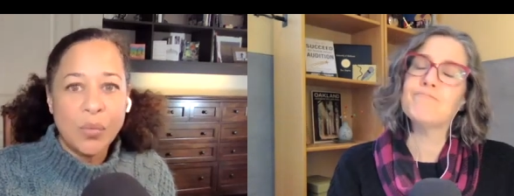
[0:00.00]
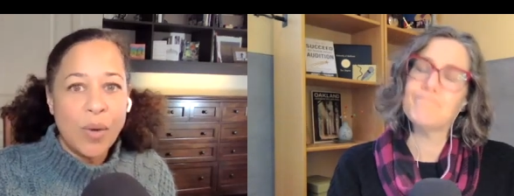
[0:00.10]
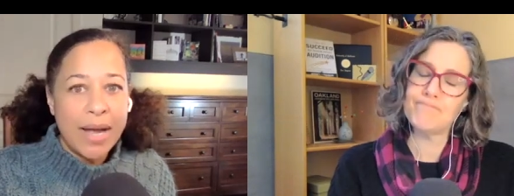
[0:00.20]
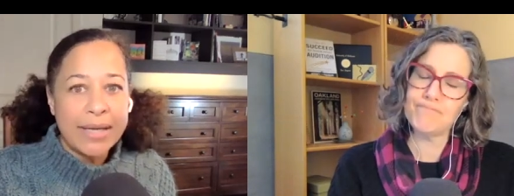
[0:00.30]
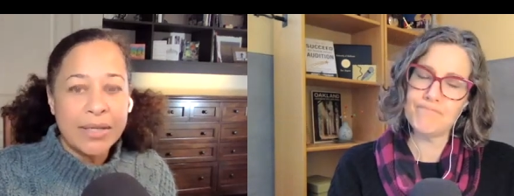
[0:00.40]

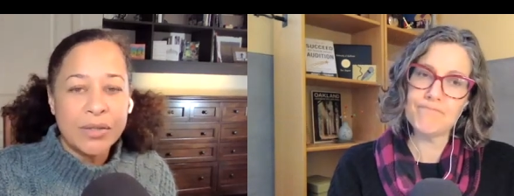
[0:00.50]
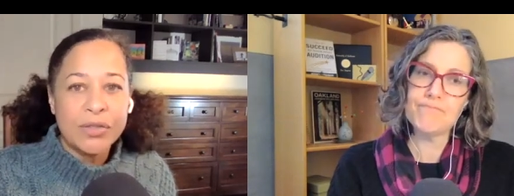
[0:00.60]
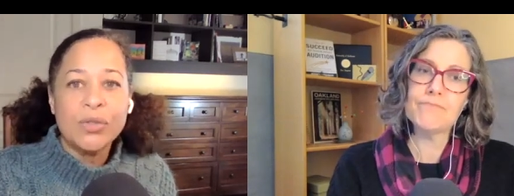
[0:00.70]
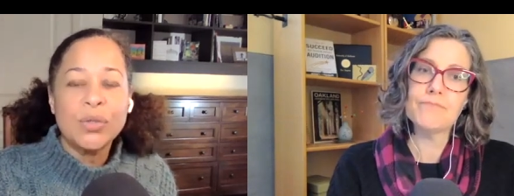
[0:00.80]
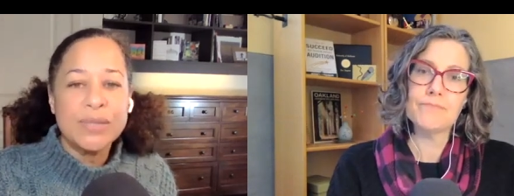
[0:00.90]
Speaker 1: wired
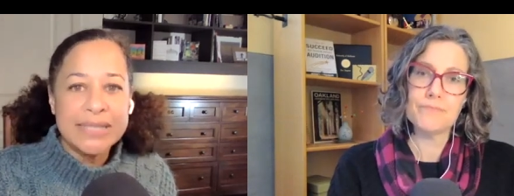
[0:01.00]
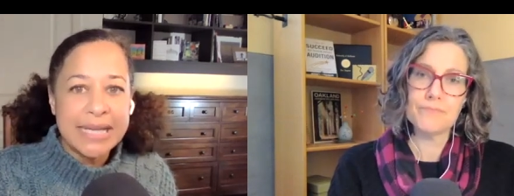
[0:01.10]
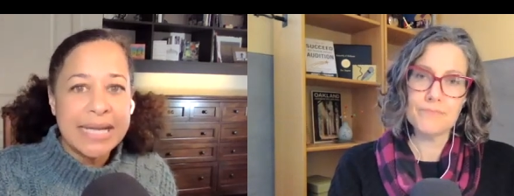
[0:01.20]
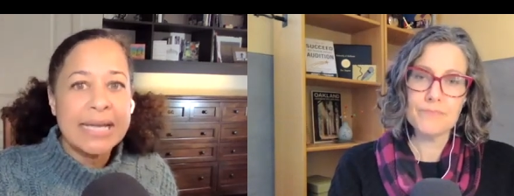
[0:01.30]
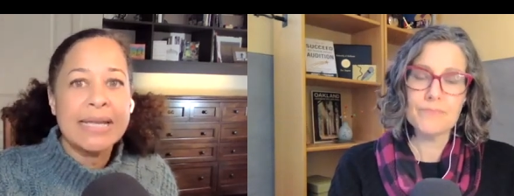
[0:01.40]
to
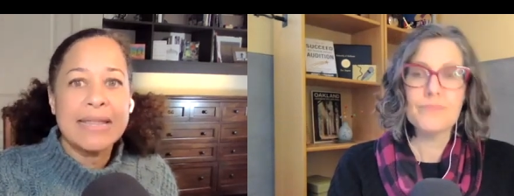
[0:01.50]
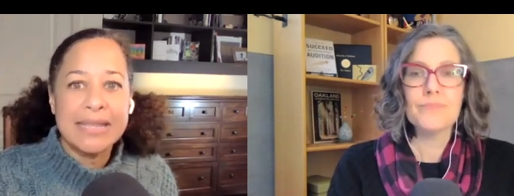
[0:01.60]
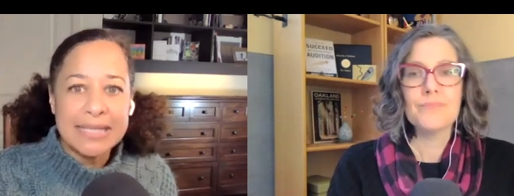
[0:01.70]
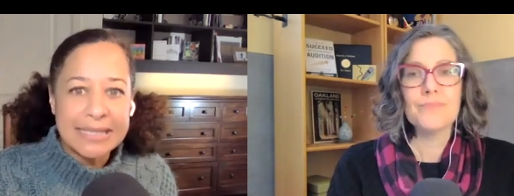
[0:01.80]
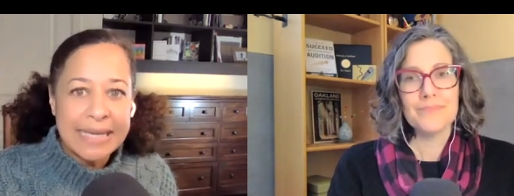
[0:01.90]
stay
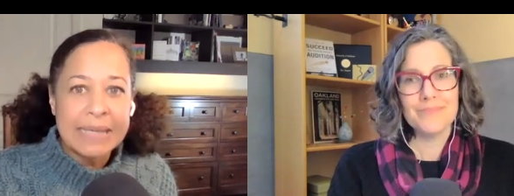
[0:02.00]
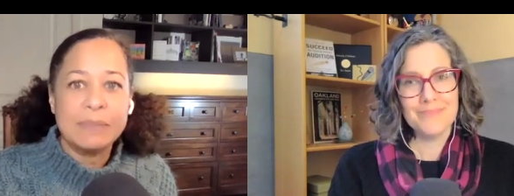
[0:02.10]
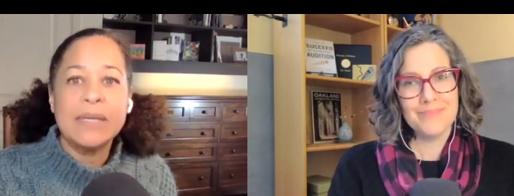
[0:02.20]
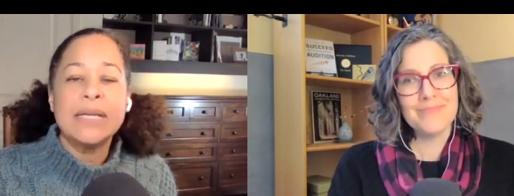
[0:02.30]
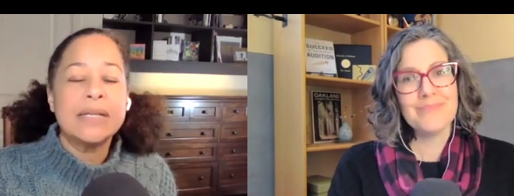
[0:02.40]
the
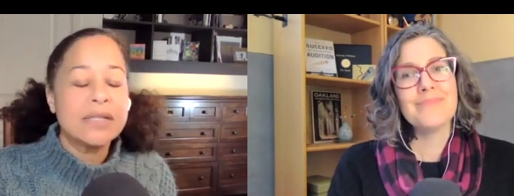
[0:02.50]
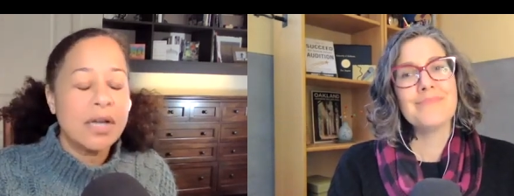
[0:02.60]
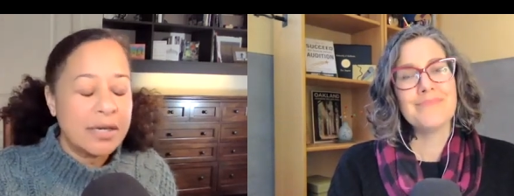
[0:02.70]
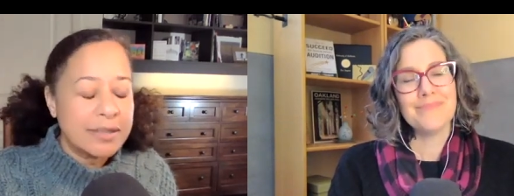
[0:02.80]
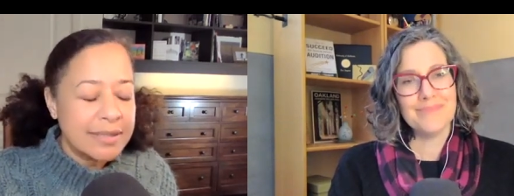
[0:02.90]
same,
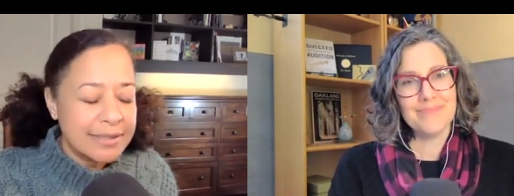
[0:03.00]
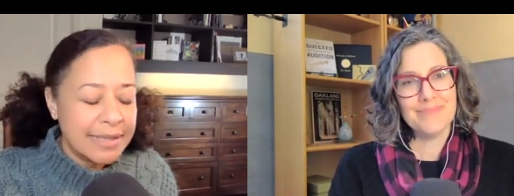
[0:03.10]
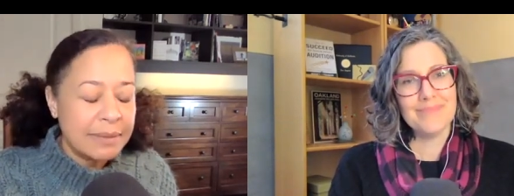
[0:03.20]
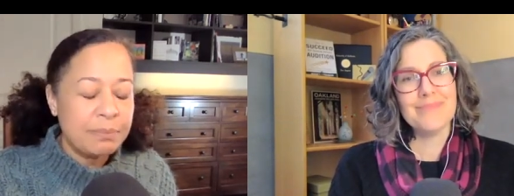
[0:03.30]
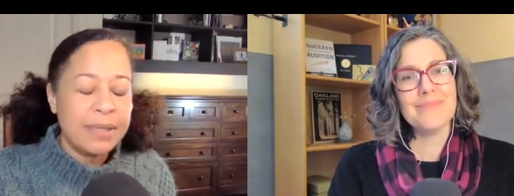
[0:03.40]
talk to the
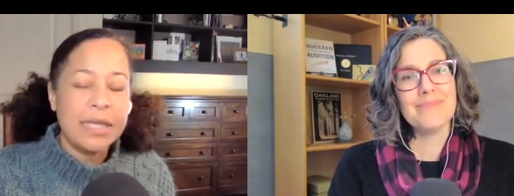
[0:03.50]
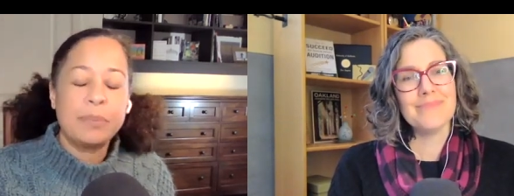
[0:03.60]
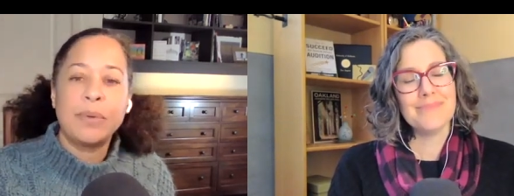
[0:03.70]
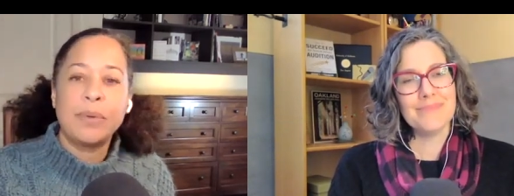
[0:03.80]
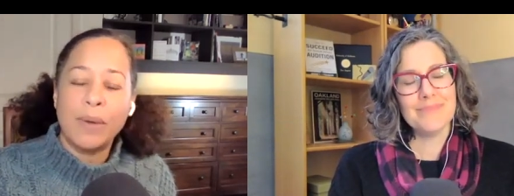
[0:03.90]
same
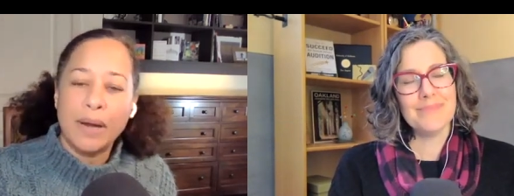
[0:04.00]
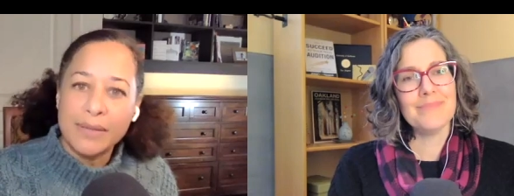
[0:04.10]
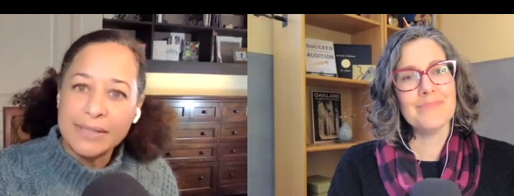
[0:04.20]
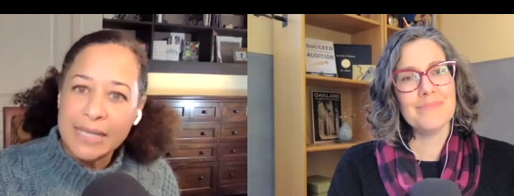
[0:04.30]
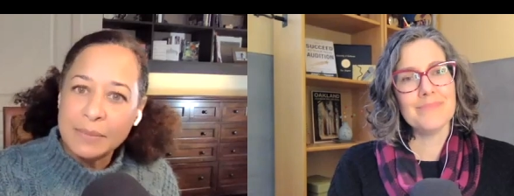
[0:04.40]
people, wear
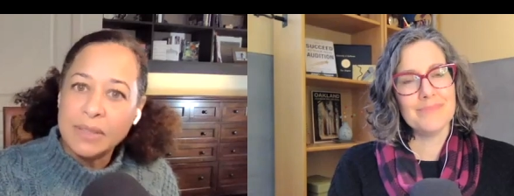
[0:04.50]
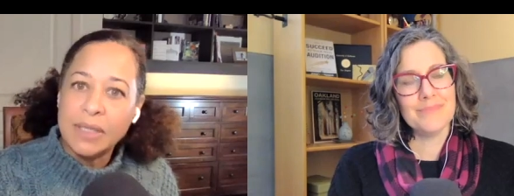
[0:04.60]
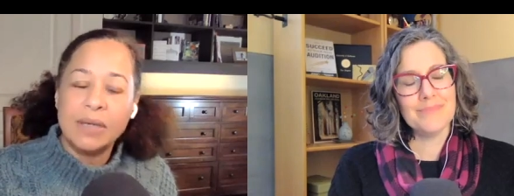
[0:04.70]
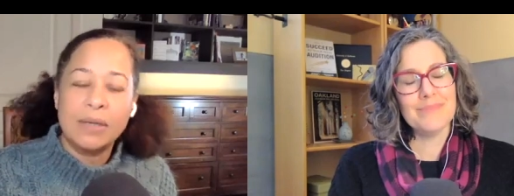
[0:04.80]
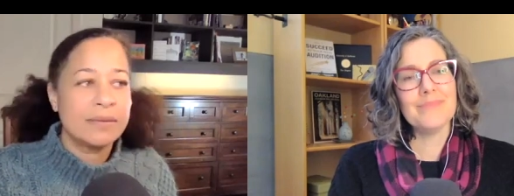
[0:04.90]
the same
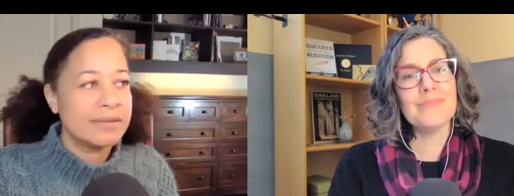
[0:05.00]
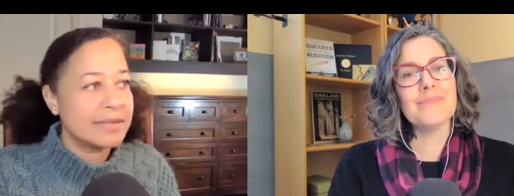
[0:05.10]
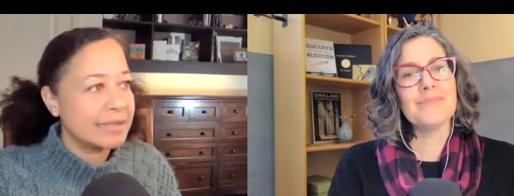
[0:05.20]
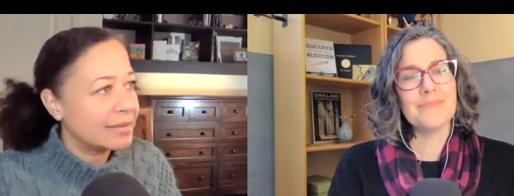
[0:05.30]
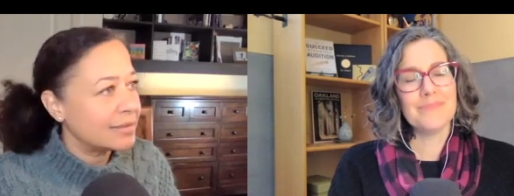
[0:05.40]
clothes,
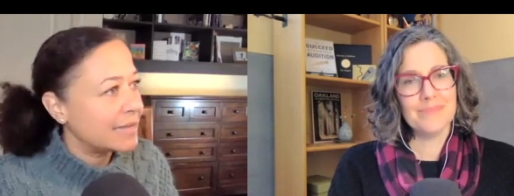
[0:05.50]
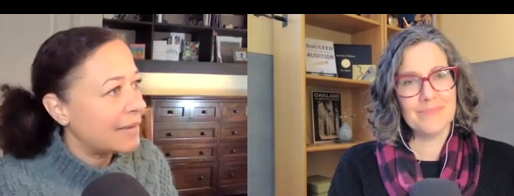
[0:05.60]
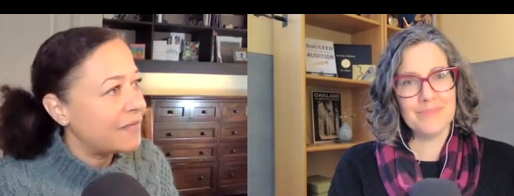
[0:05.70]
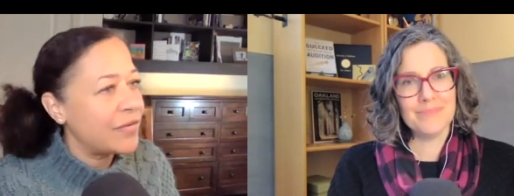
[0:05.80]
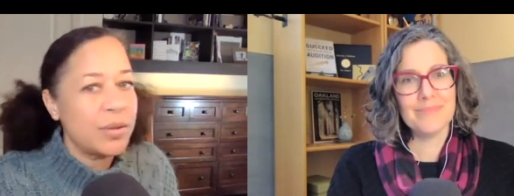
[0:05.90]
eat the
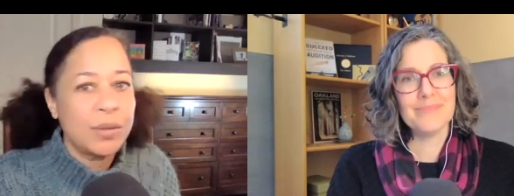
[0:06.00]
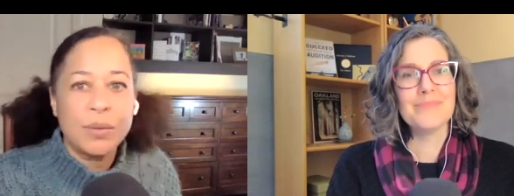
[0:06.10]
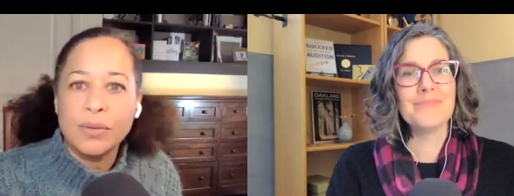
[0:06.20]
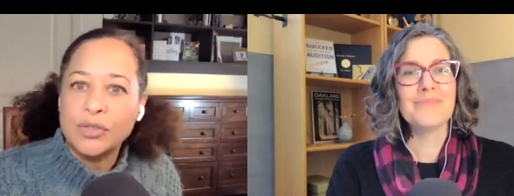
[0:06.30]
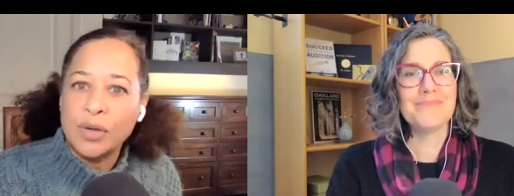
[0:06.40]
same
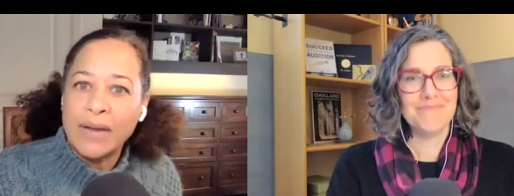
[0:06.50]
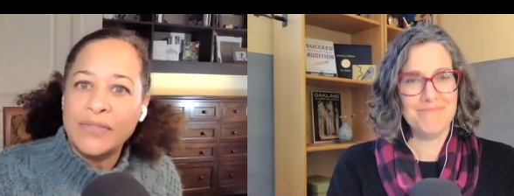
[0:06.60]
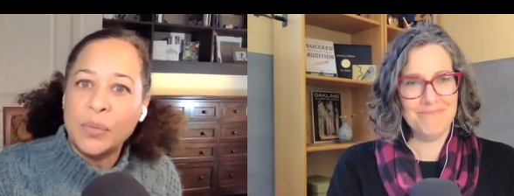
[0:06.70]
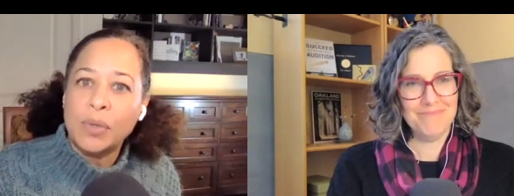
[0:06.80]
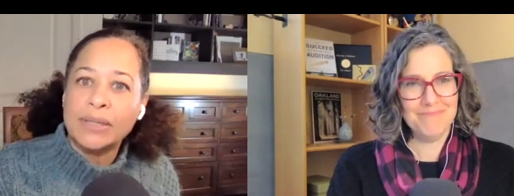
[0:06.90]
food, drive
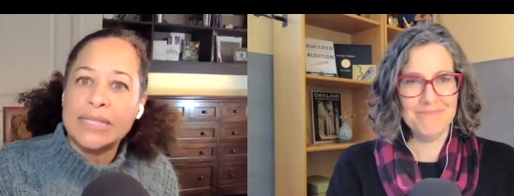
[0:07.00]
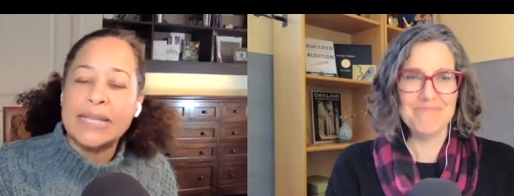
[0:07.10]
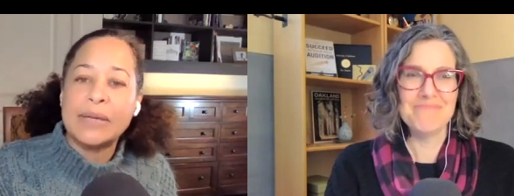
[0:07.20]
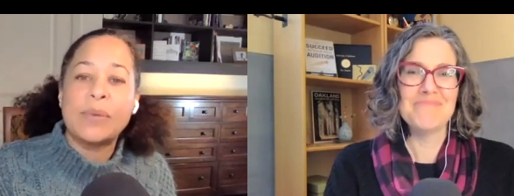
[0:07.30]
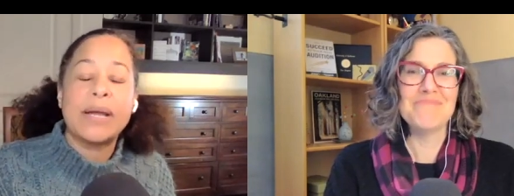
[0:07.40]
to work the
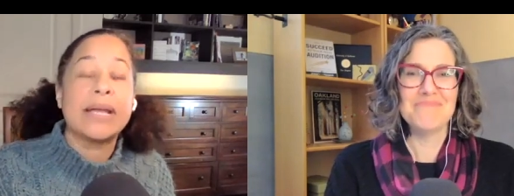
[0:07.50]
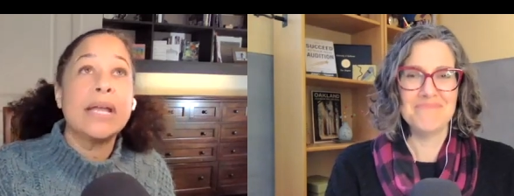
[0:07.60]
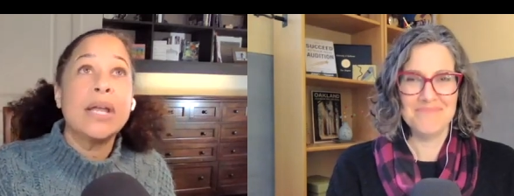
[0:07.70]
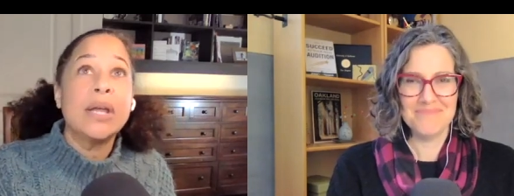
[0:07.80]
same way.